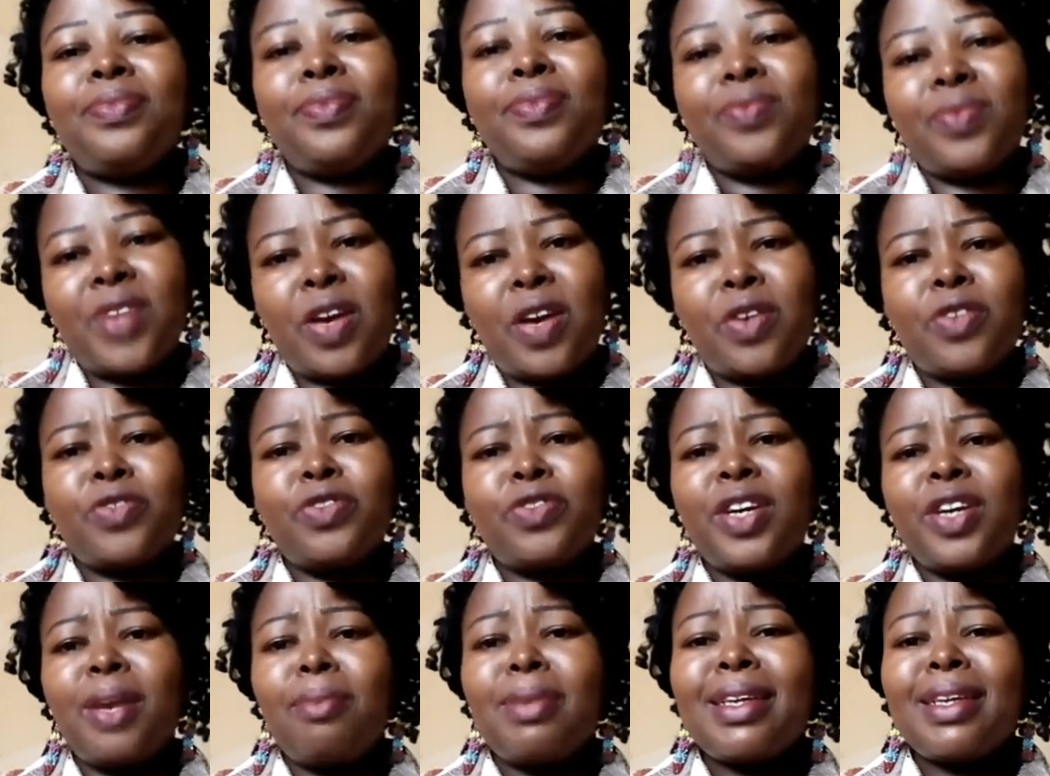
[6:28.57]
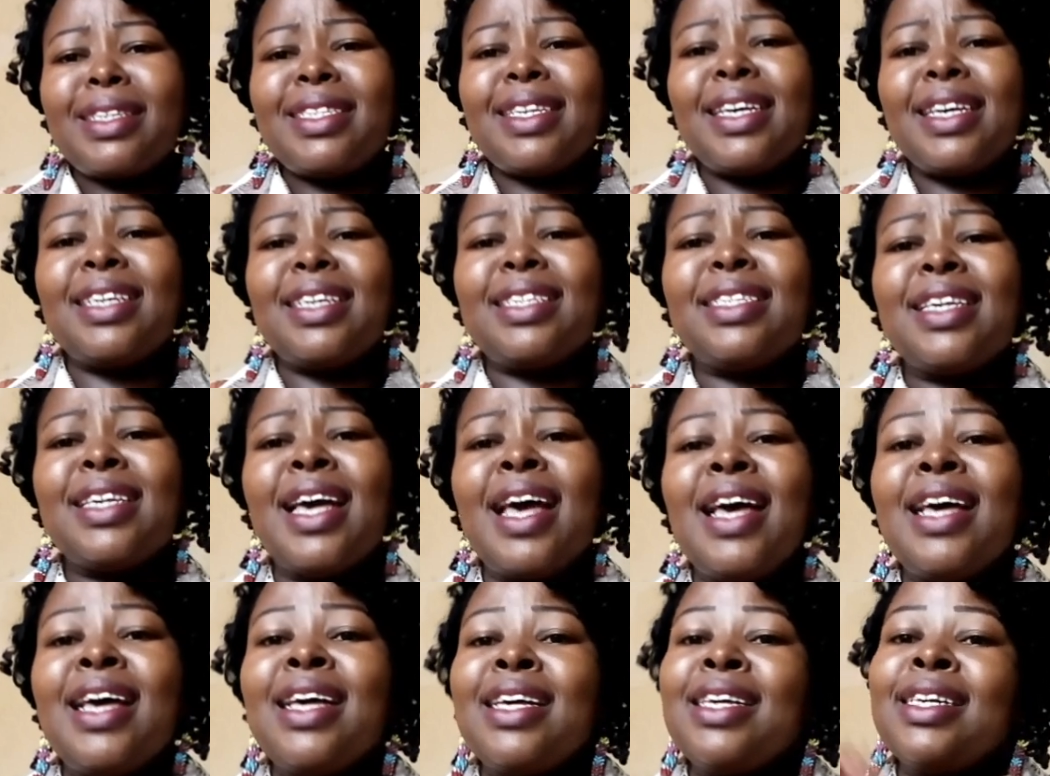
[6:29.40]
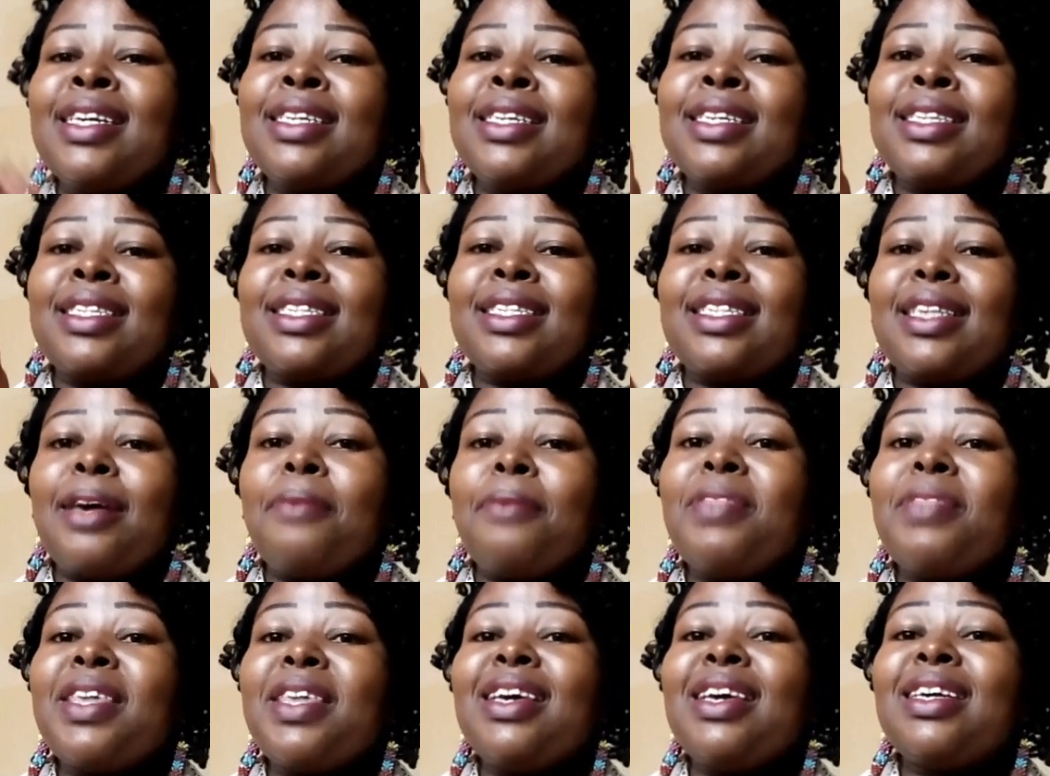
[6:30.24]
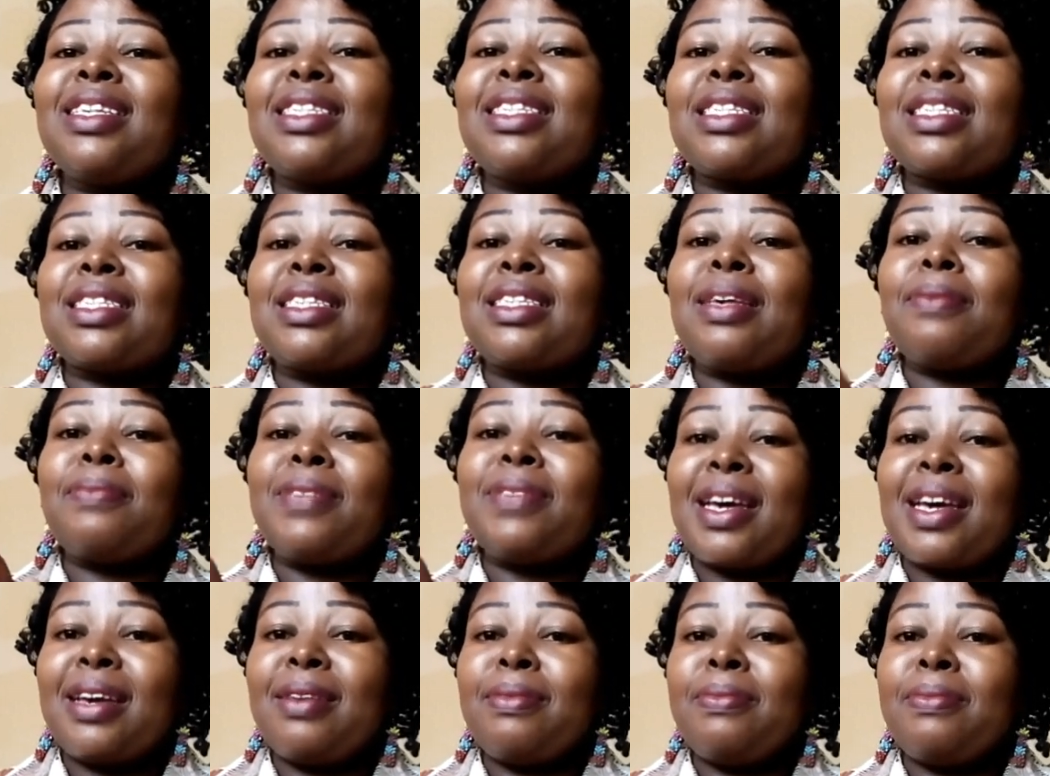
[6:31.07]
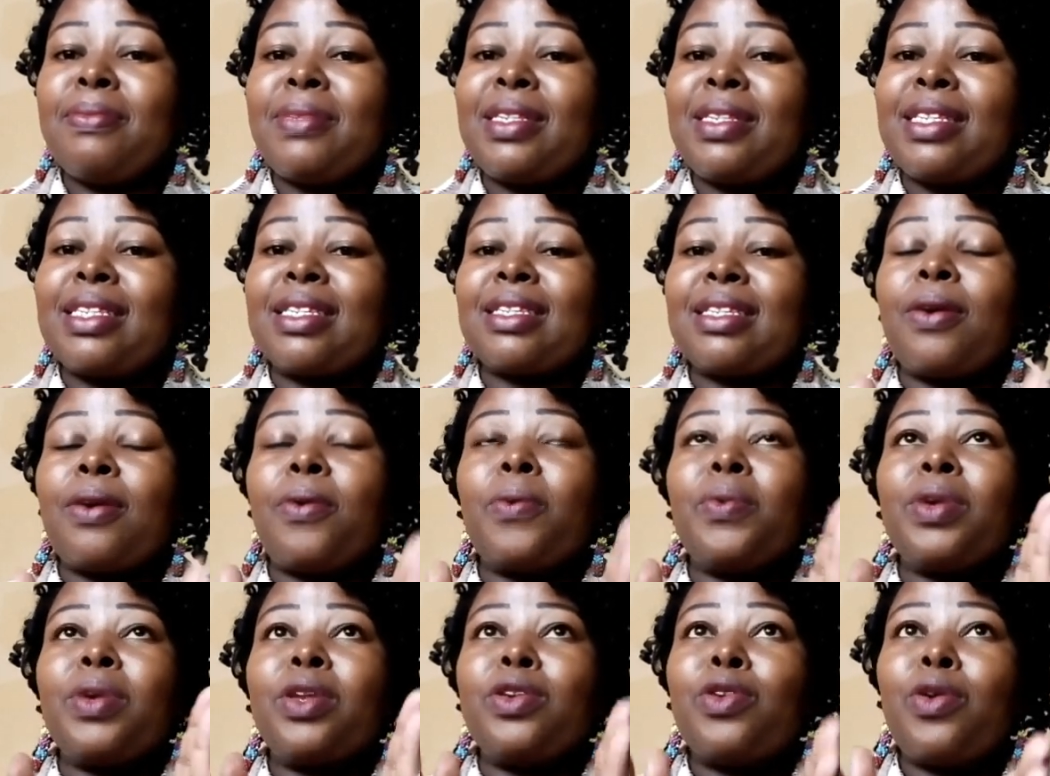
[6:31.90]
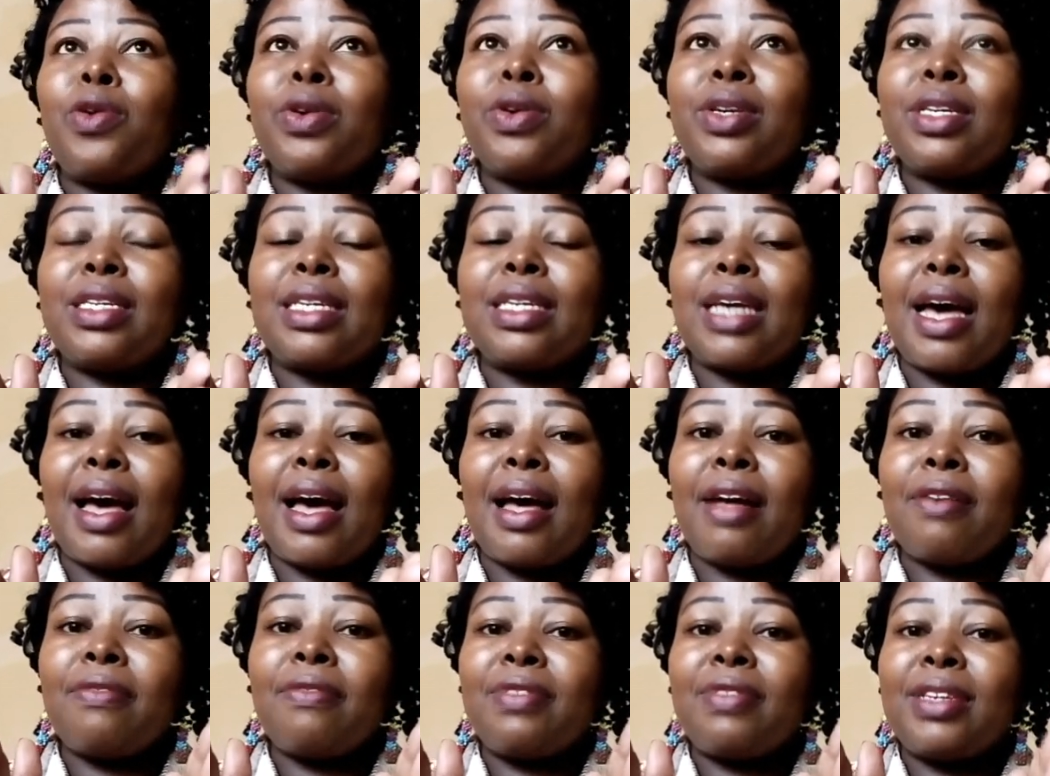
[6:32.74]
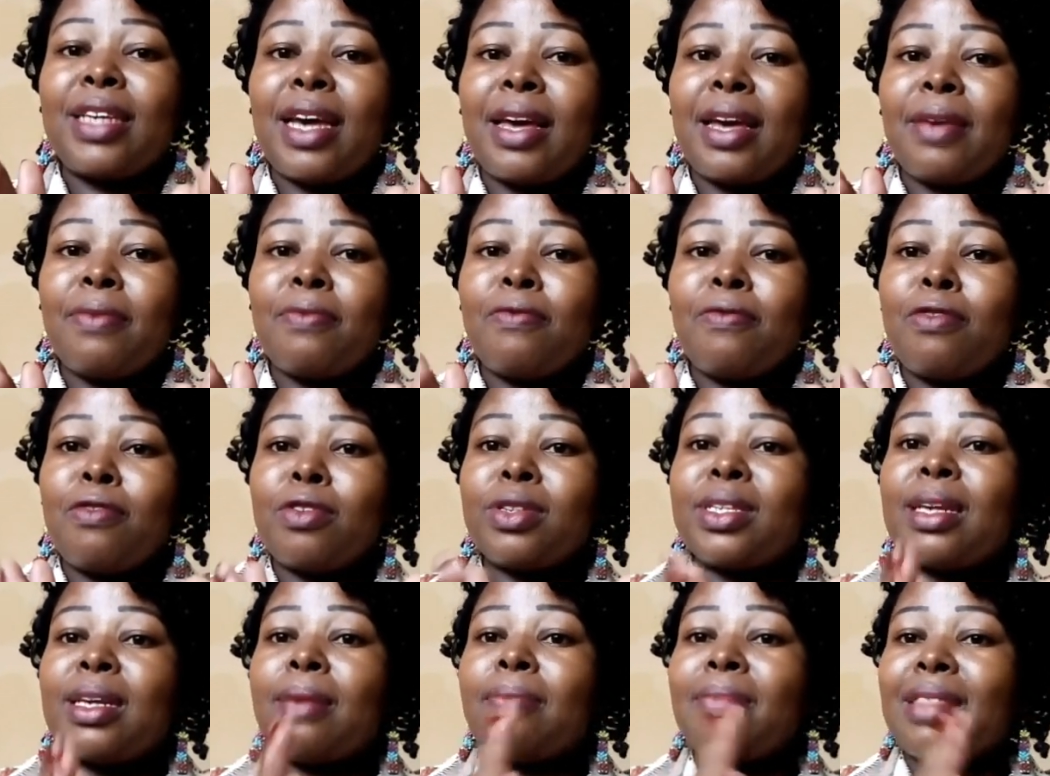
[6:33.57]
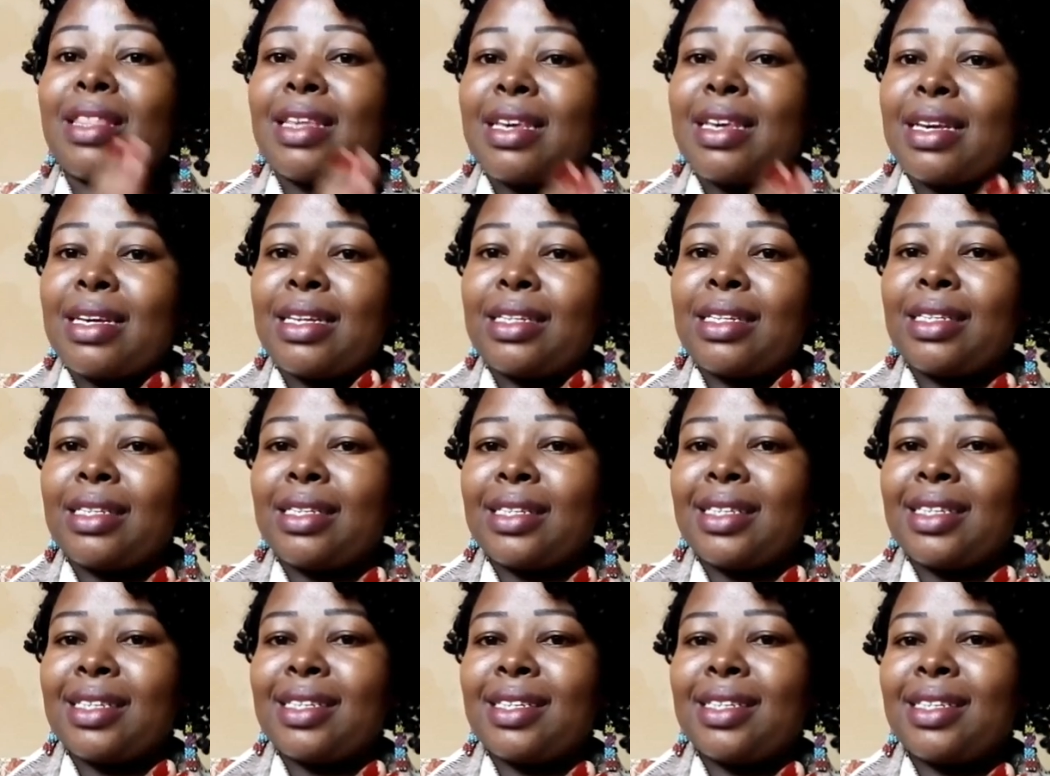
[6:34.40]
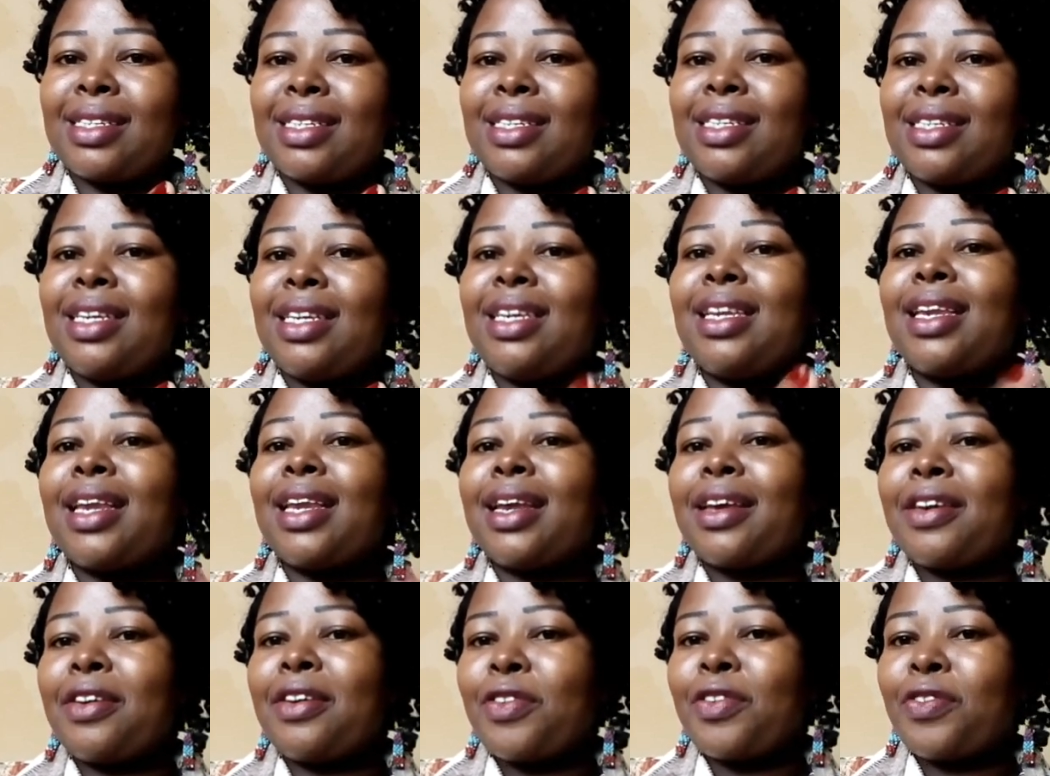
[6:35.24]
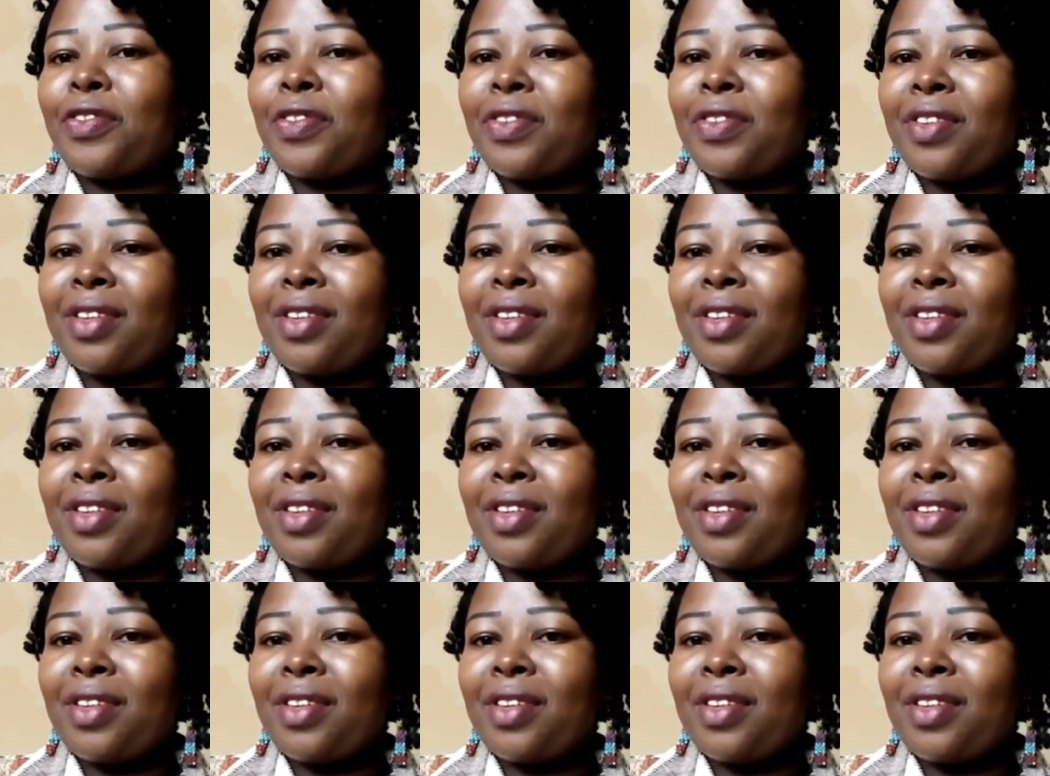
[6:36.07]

now for number 6, some things, sometimes we don't have time for some things in life,